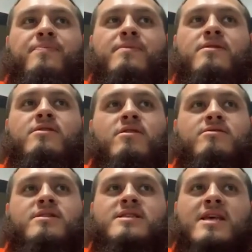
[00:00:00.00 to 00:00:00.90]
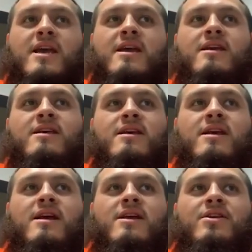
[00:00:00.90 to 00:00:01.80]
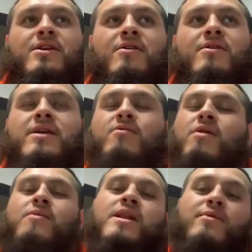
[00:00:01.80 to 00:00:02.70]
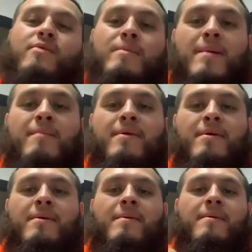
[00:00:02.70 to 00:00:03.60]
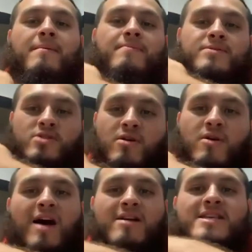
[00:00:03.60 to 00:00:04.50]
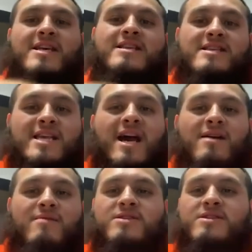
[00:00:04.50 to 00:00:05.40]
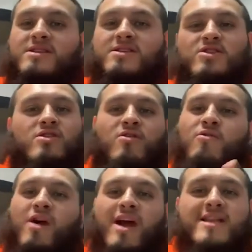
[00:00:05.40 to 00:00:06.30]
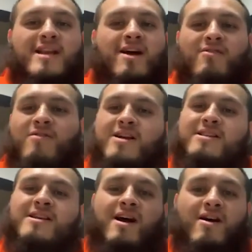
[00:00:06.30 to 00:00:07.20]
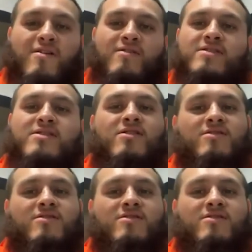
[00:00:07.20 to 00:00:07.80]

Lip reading: you know, to say, you know, he won't really remember, so I'll take this time to just, you know, grind it out, you know,